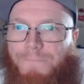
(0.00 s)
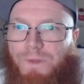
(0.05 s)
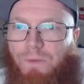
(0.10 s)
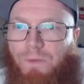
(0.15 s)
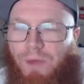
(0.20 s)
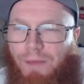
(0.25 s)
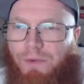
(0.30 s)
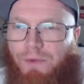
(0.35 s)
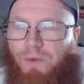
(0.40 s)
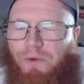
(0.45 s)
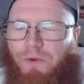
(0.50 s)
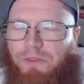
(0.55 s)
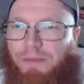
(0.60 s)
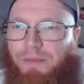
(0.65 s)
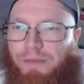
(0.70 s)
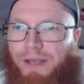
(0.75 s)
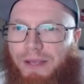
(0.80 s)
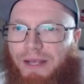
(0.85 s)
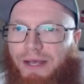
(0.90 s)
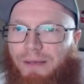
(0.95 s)
probably worth the
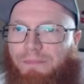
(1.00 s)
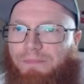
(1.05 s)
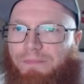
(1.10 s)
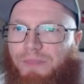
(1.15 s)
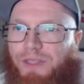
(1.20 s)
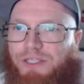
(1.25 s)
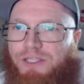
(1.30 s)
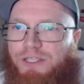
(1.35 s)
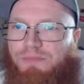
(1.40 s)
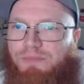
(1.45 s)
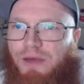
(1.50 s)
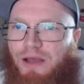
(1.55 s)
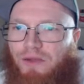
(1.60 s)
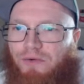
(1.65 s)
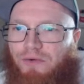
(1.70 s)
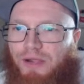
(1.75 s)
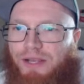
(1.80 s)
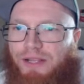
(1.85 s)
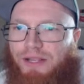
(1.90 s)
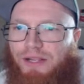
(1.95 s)
pickup. This model
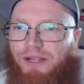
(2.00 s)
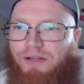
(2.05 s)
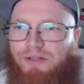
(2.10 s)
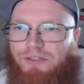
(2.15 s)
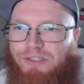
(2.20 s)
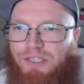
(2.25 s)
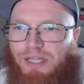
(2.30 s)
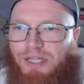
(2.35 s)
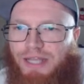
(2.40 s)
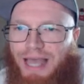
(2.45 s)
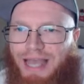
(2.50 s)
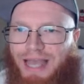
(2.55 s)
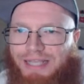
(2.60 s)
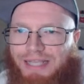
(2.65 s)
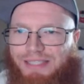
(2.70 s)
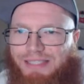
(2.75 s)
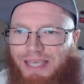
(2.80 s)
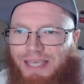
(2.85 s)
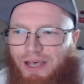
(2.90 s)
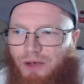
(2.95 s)
right here,
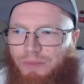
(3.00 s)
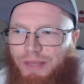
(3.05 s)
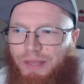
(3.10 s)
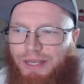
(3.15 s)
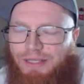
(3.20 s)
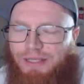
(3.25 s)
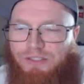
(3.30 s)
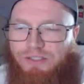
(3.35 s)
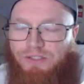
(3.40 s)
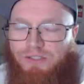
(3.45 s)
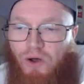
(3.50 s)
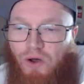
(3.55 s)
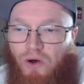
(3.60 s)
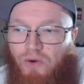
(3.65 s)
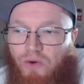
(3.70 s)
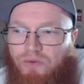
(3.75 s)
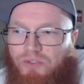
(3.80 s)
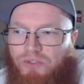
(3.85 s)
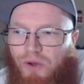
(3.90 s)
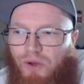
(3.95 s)
Shalaxi Hellbane, is
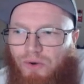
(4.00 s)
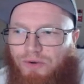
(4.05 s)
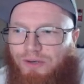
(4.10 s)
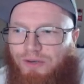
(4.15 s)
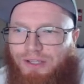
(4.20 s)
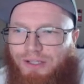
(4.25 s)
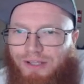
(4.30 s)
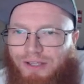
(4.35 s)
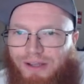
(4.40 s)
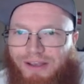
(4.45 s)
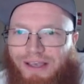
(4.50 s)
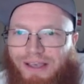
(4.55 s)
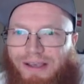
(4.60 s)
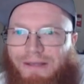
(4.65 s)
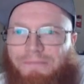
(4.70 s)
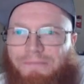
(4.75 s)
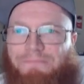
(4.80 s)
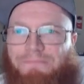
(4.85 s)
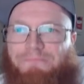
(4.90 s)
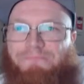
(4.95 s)
so good
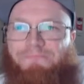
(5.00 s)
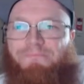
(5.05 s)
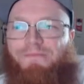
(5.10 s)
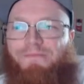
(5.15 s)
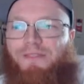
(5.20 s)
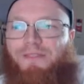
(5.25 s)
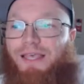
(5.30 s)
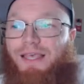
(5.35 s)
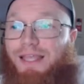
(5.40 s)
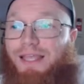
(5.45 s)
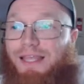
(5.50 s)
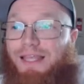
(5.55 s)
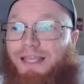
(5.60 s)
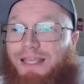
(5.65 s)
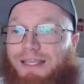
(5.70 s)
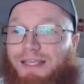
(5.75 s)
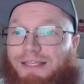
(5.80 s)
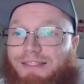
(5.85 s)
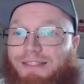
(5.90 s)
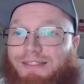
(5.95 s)
looking. It
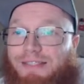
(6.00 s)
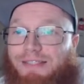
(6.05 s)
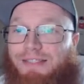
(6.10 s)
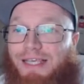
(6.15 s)
is